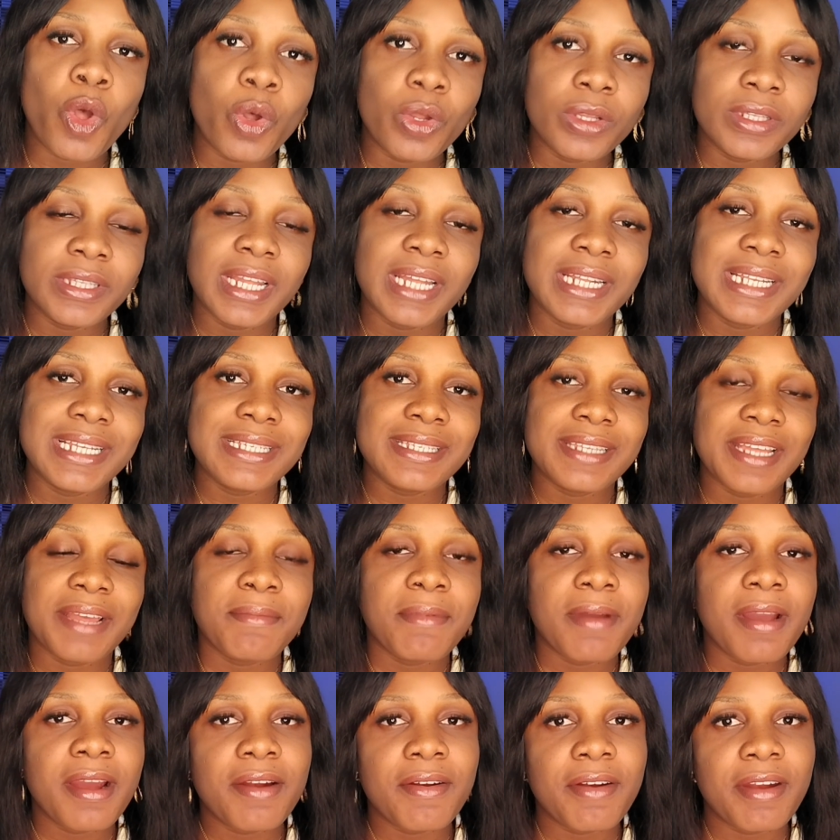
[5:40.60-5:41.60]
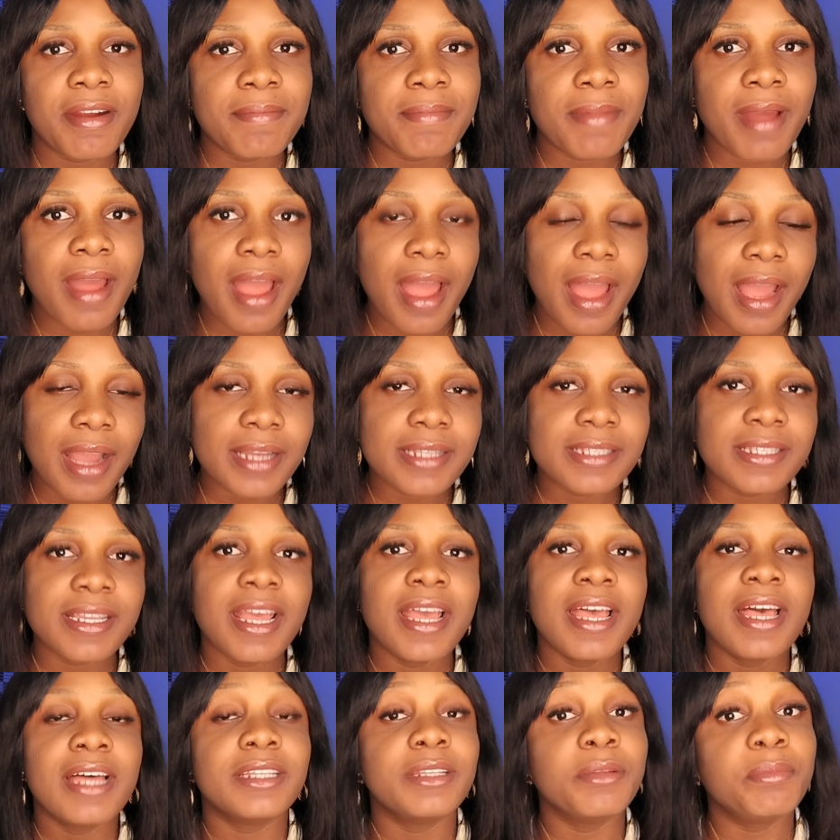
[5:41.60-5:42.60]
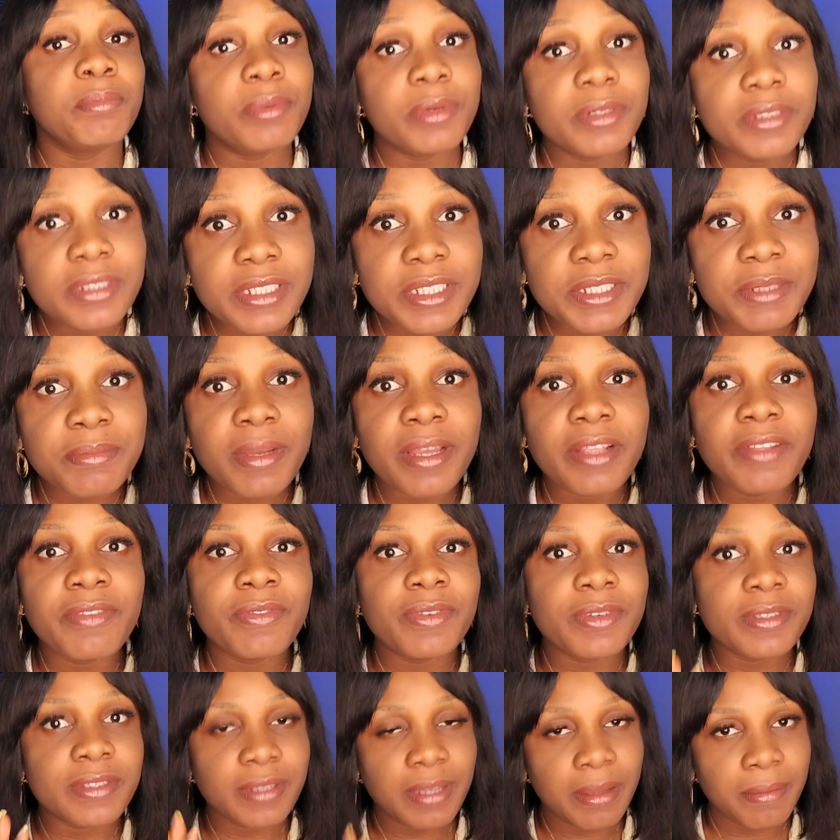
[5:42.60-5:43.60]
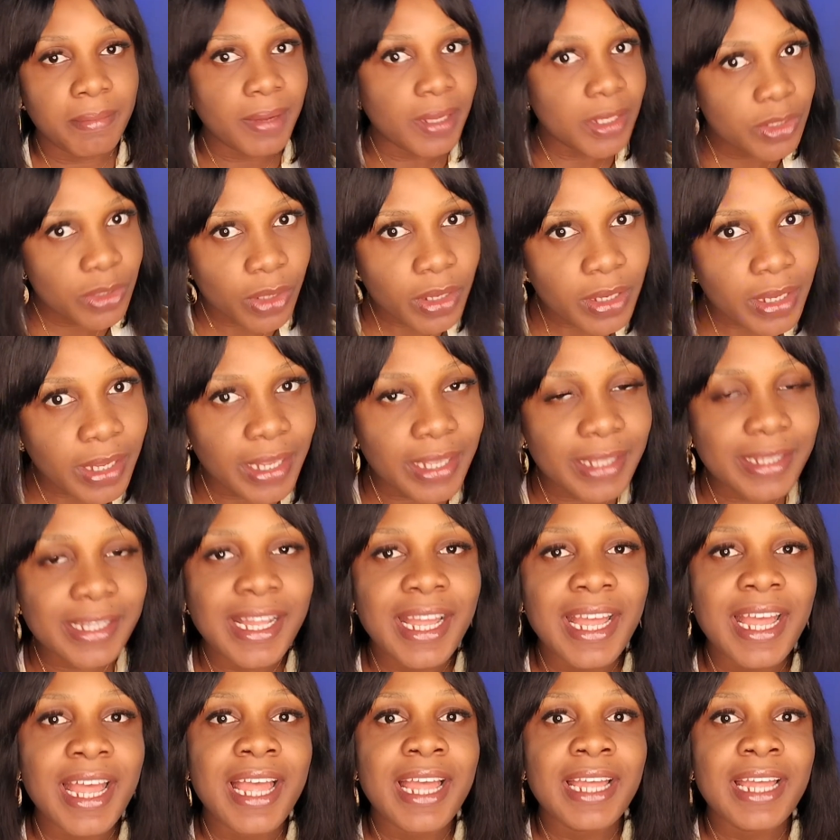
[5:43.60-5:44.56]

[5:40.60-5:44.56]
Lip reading: under the Cybercrime Act, the punishment for cyberstalking,